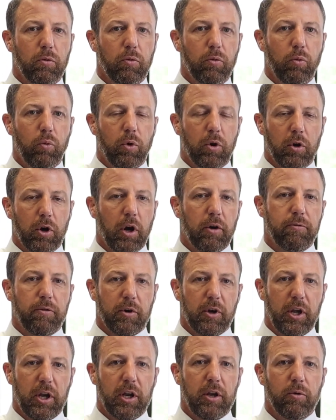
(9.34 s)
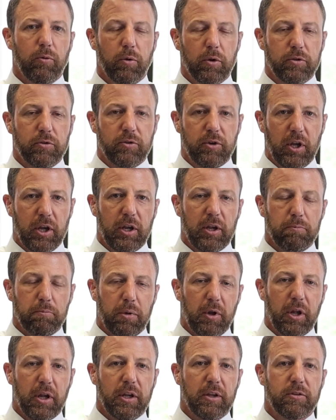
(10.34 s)
we're not forgetting what's taking
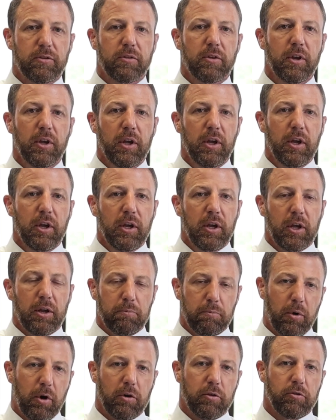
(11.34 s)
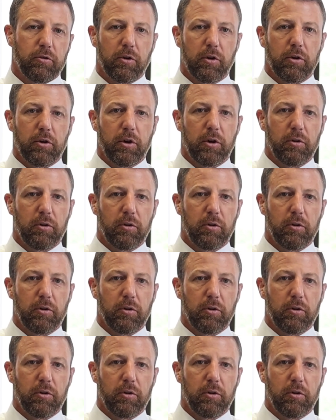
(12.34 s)
place in Barnsdall.